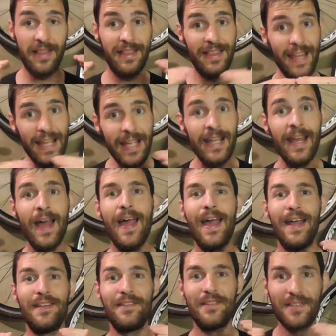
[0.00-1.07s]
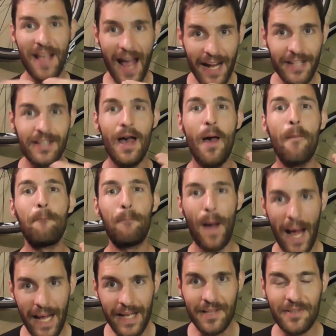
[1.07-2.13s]
the exact
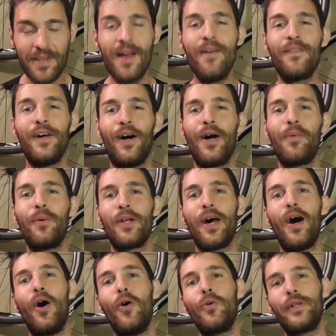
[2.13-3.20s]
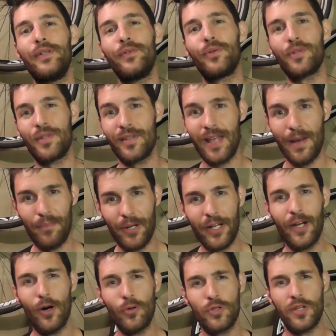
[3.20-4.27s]
pace that I want to hold in order to get my
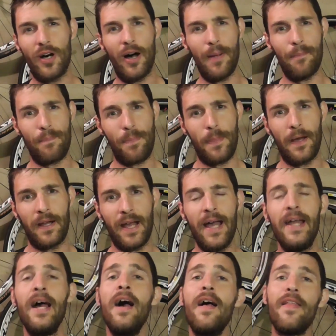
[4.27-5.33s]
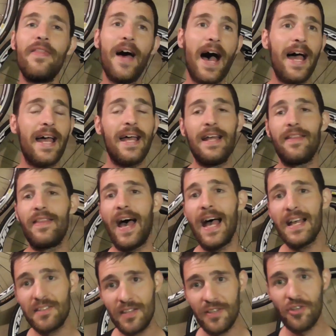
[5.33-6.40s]
goal time. Okay,
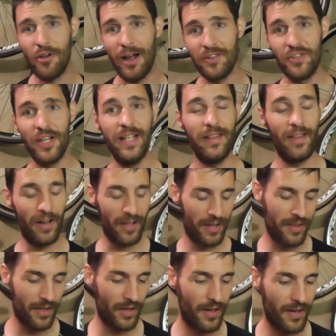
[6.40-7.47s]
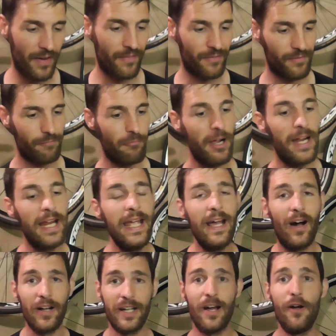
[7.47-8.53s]
that is the strategy that really
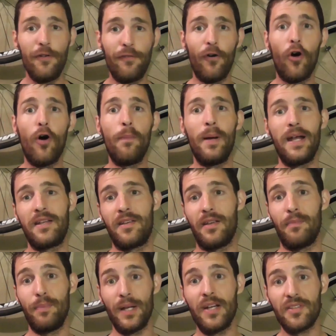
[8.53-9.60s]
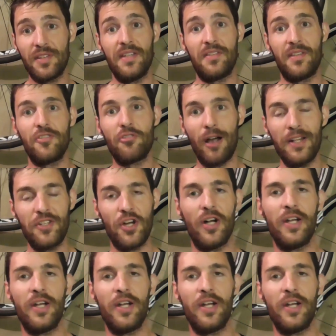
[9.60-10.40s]
I go for, because it's the strategy